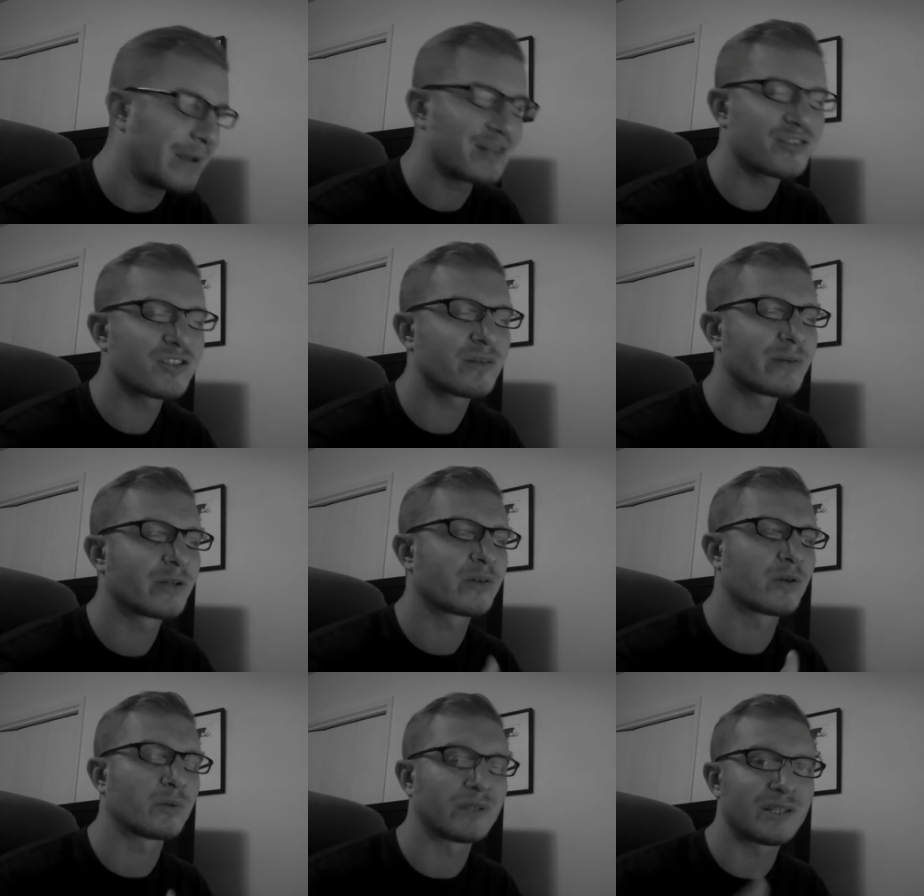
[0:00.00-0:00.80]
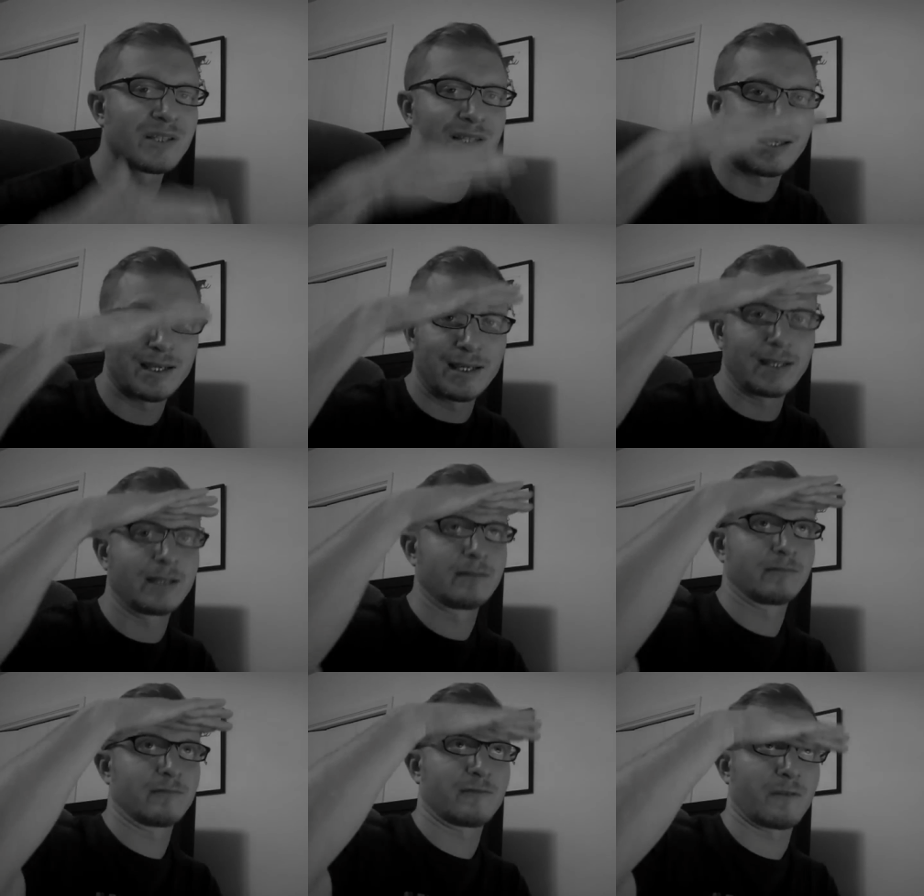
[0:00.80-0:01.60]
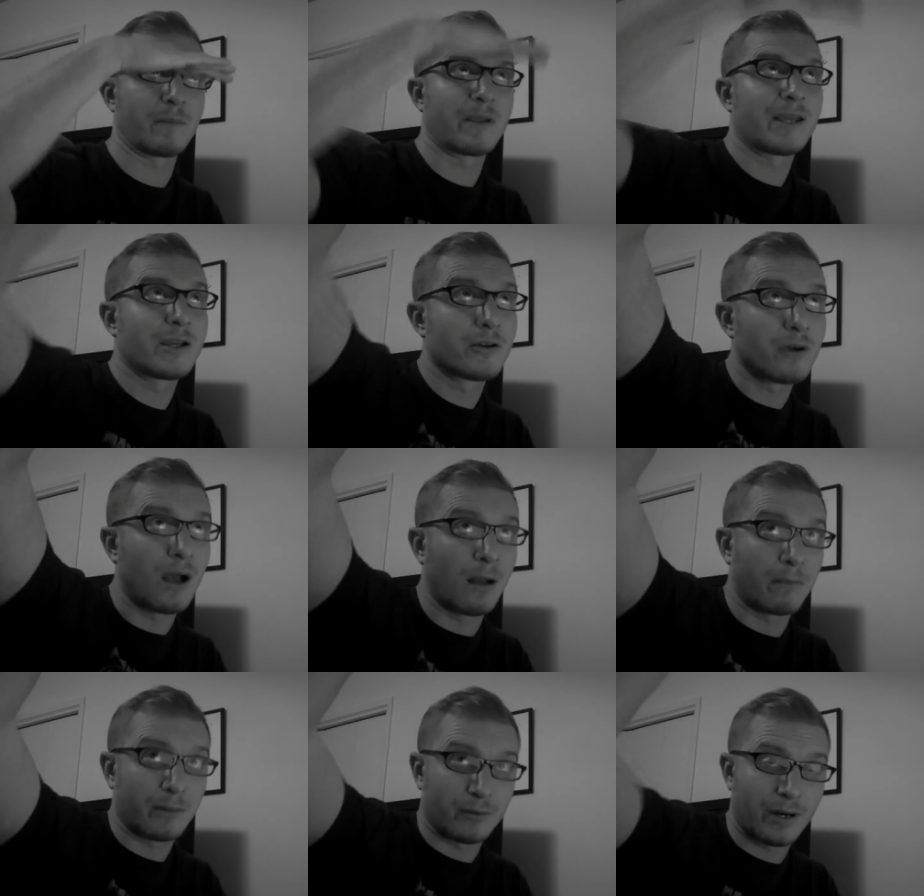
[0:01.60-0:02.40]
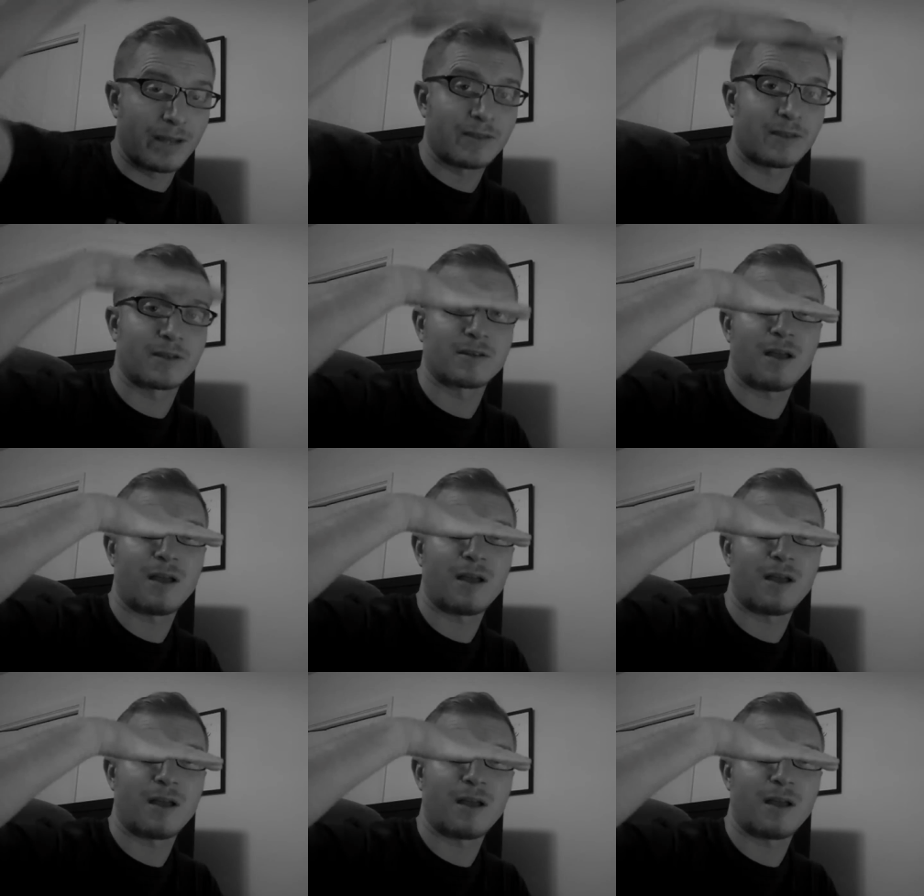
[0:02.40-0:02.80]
imagine somebody who can only see from here up, right?